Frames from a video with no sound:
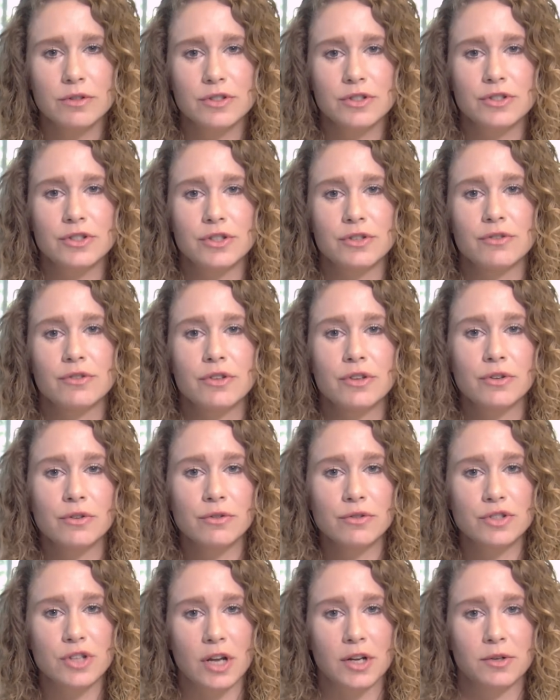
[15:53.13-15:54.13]
do
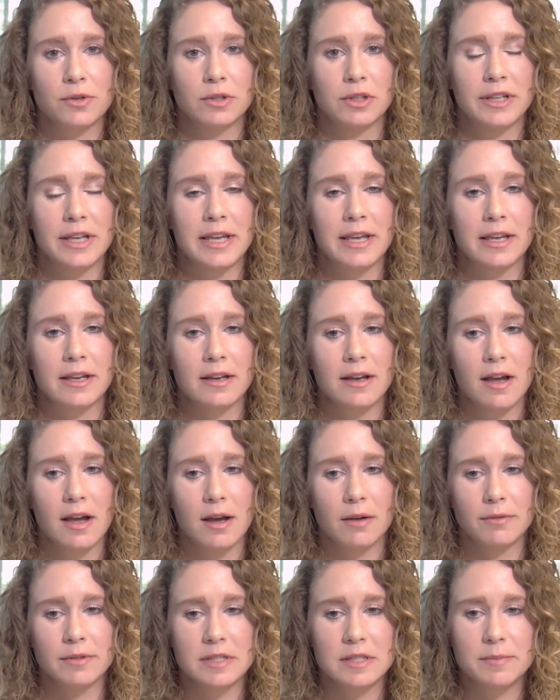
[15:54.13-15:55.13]
you generally
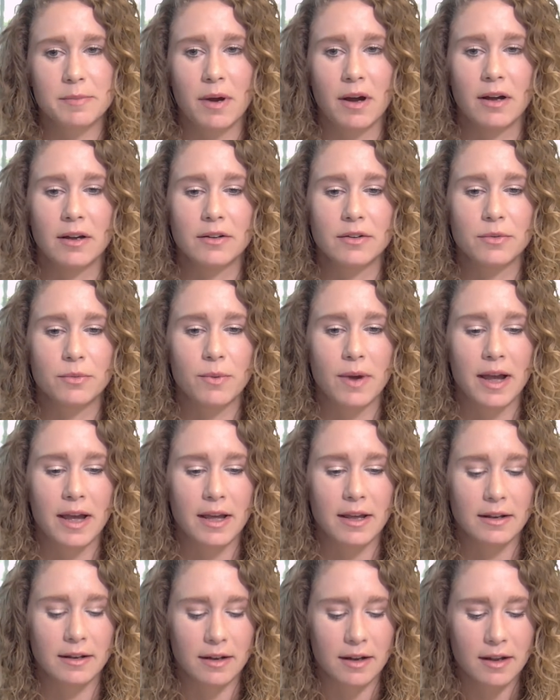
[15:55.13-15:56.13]
respond
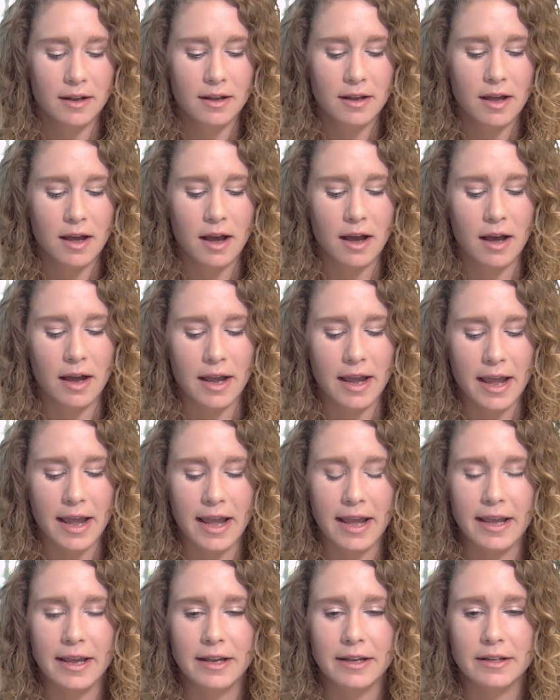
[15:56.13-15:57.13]
when
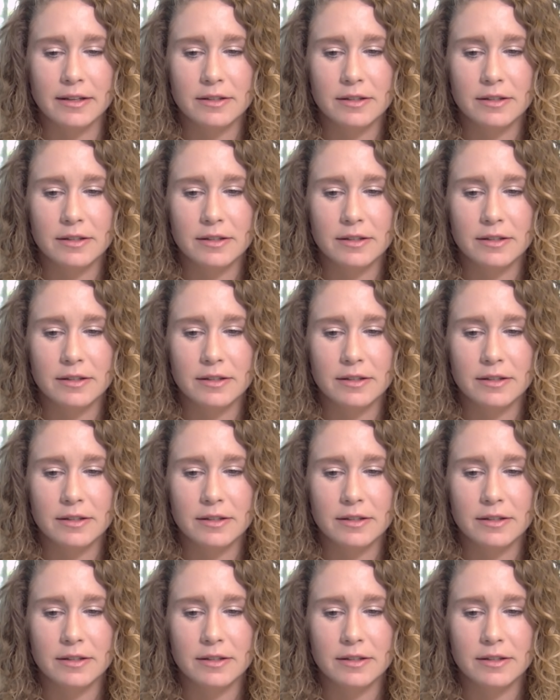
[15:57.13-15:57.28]
a